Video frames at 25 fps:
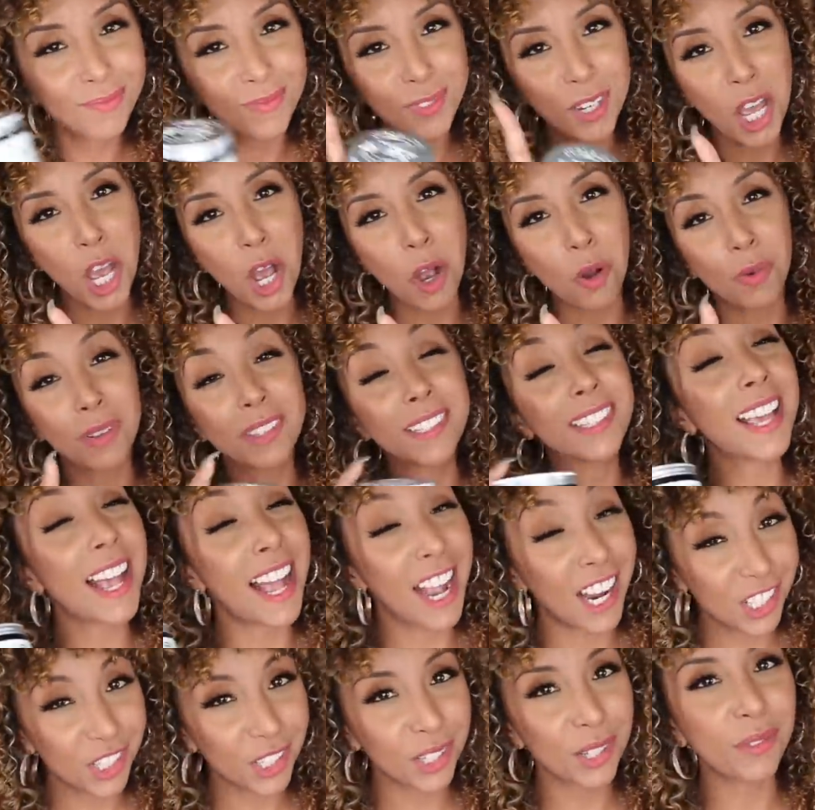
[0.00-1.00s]
No, it's
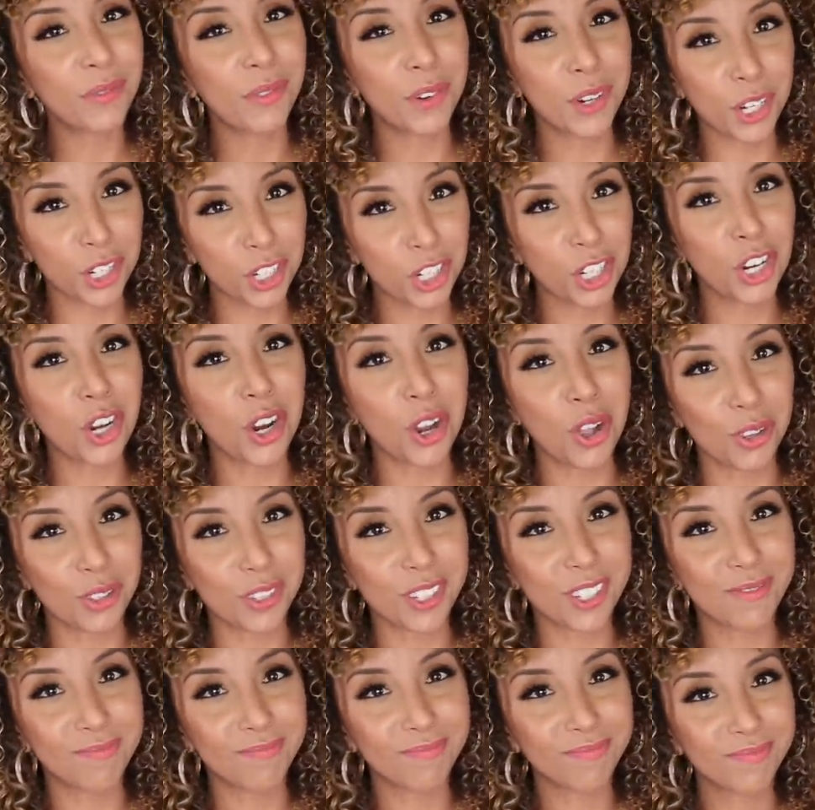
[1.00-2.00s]
actually for your
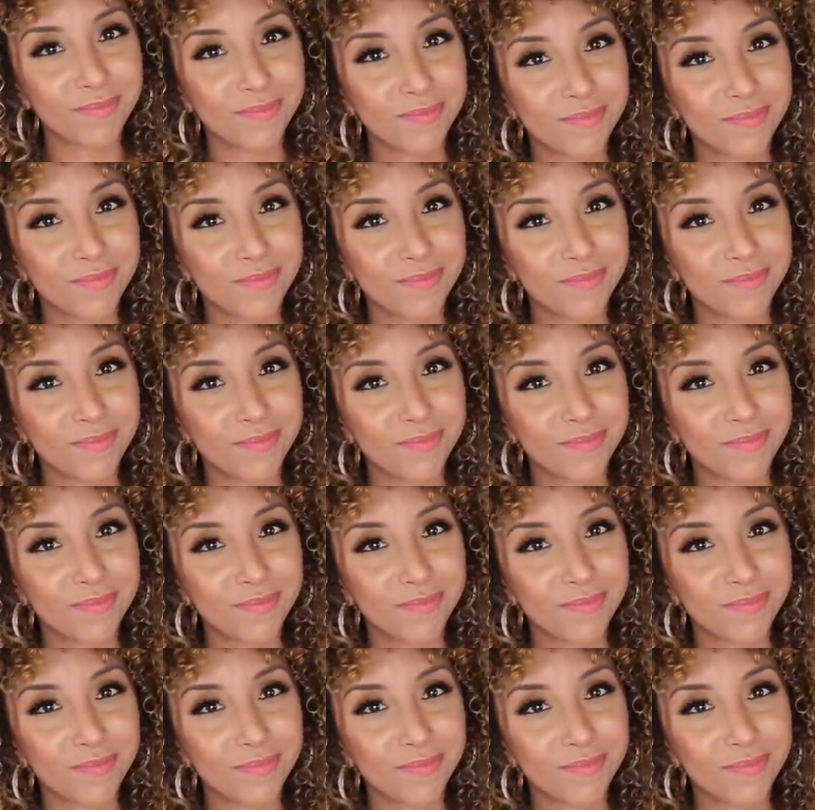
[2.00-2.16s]
curls.